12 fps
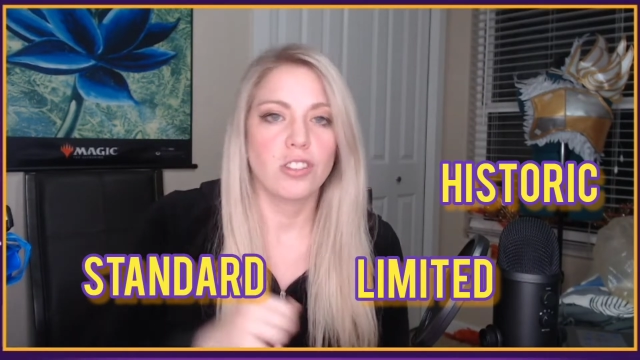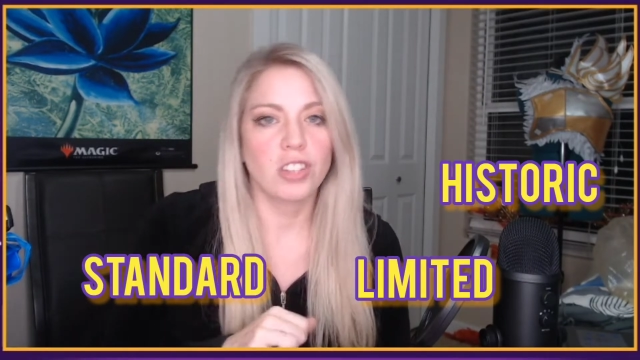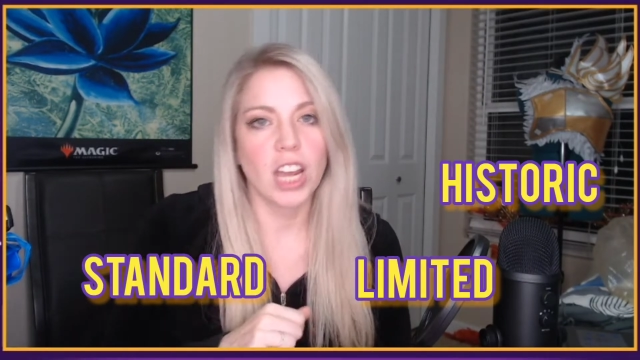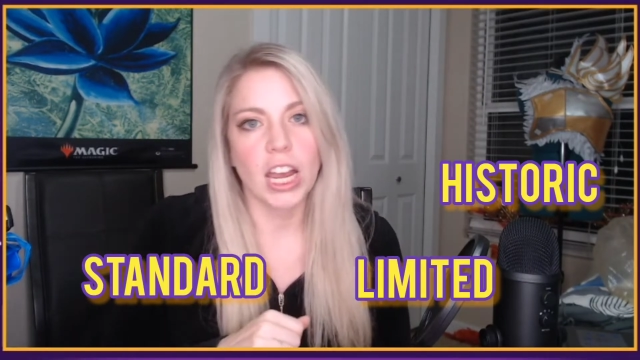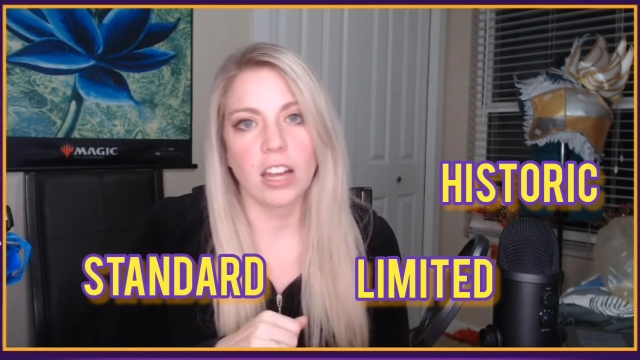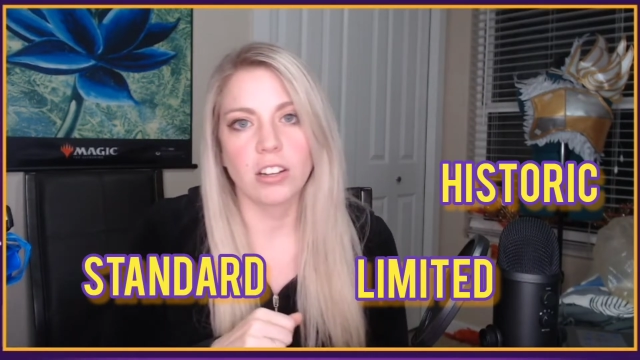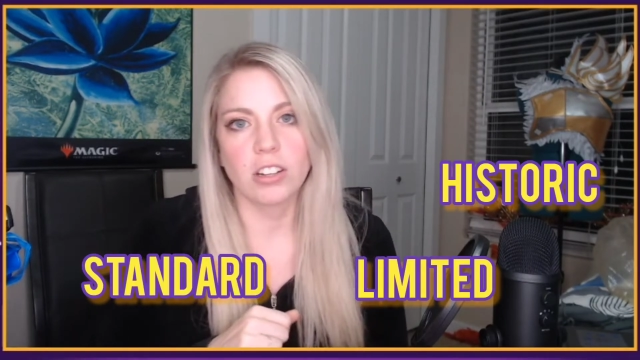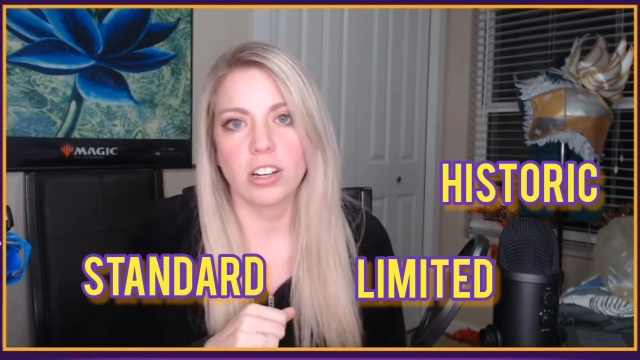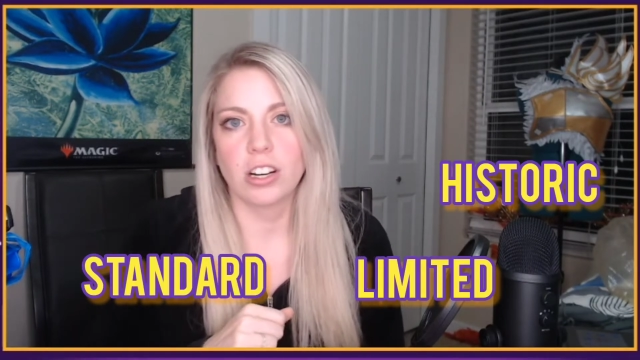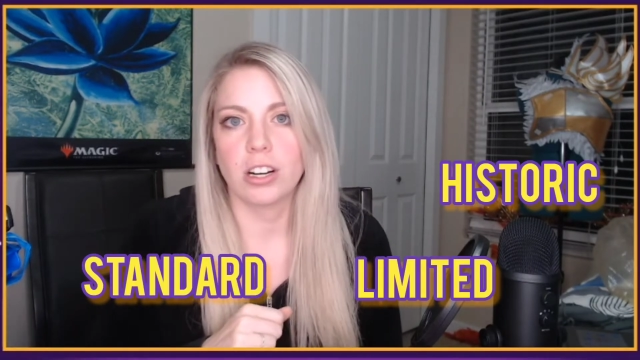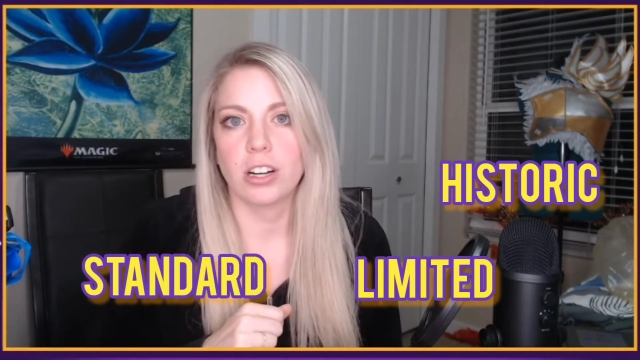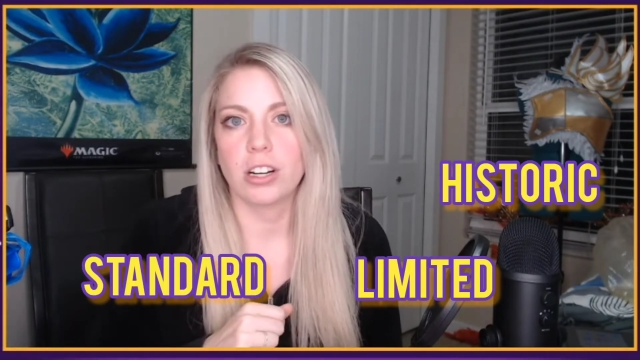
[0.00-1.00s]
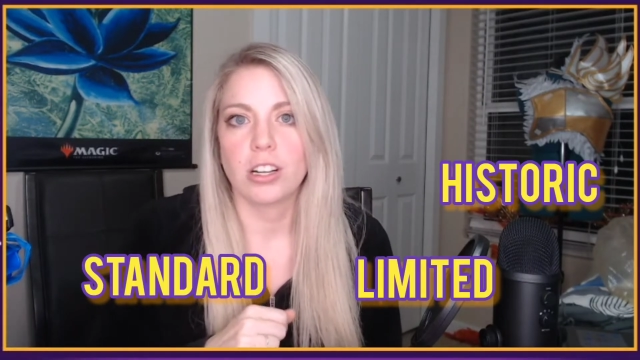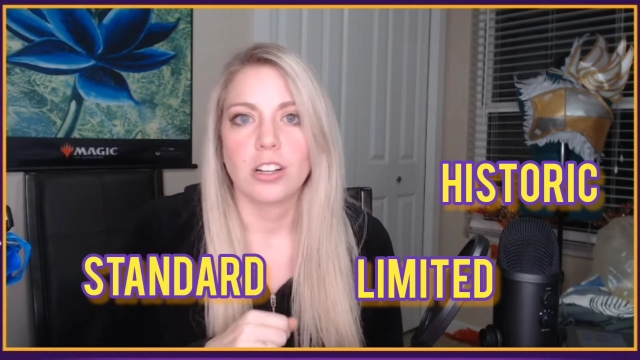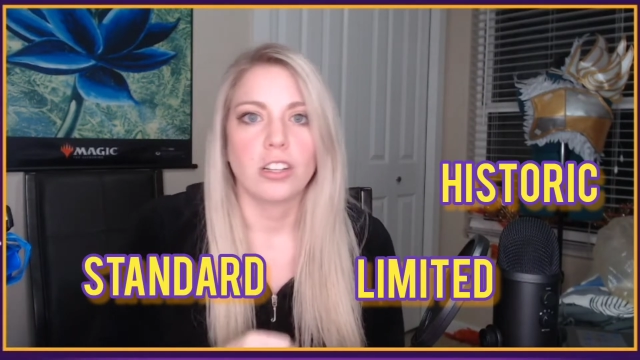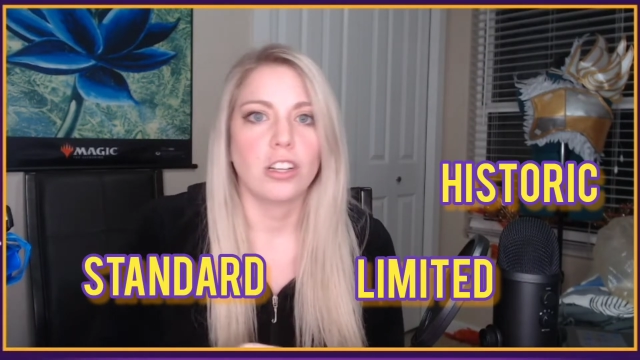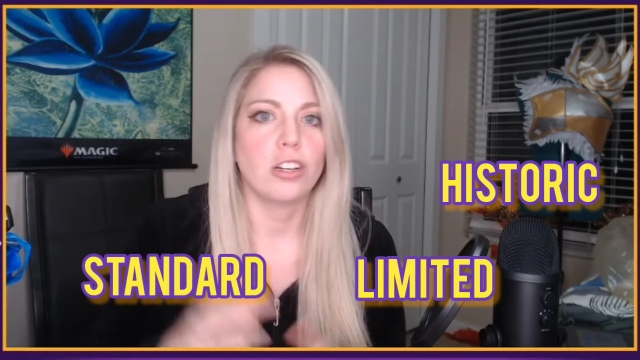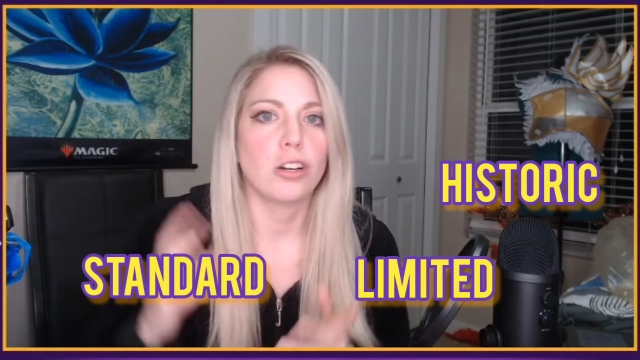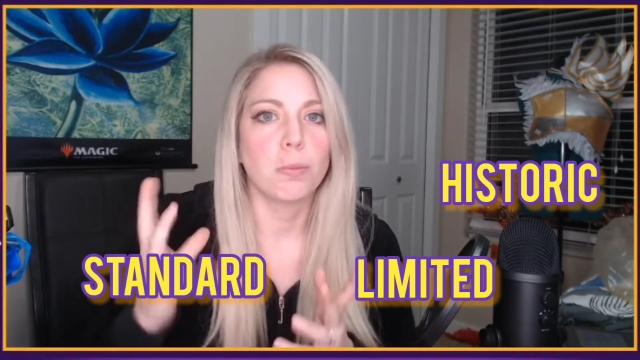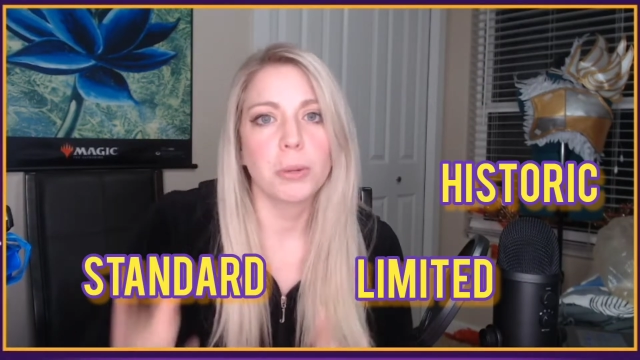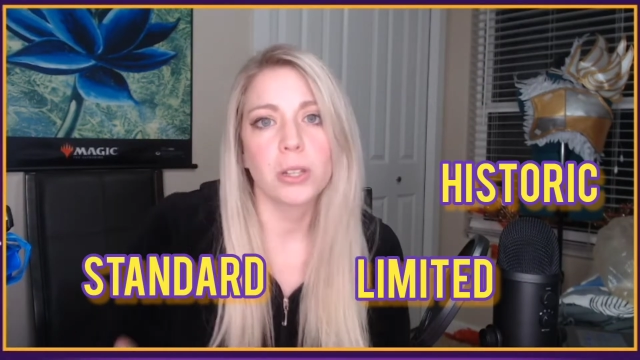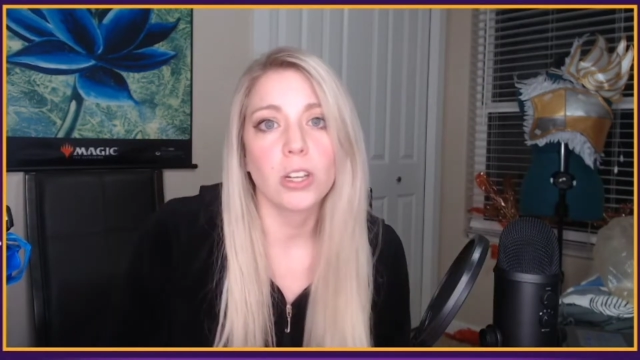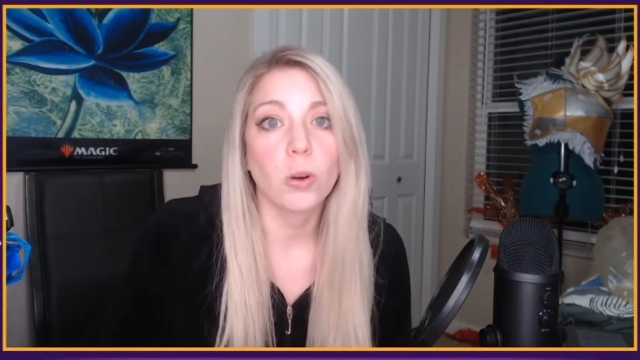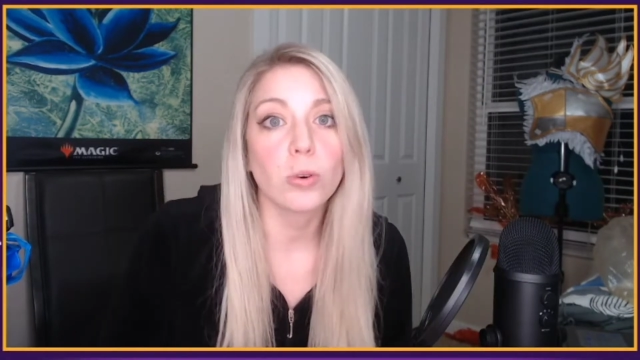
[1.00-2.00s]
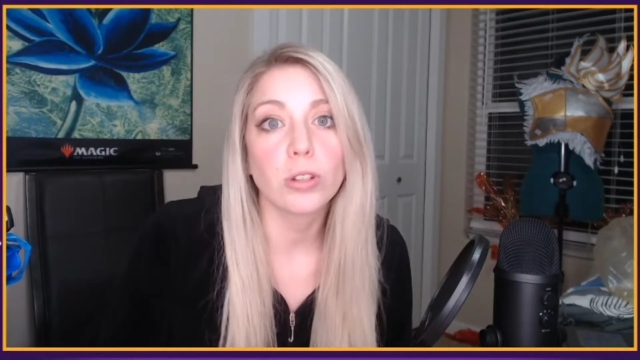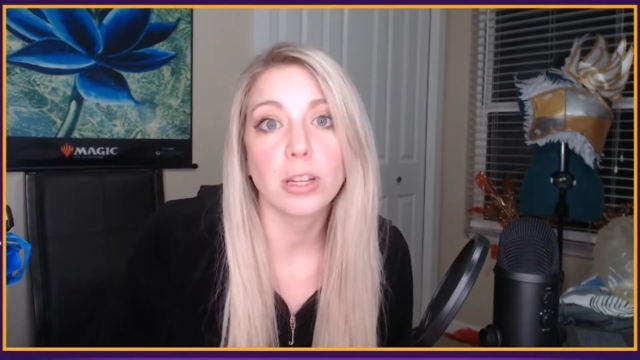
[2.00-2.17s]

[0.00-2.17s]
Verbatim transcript: standard, you know, building only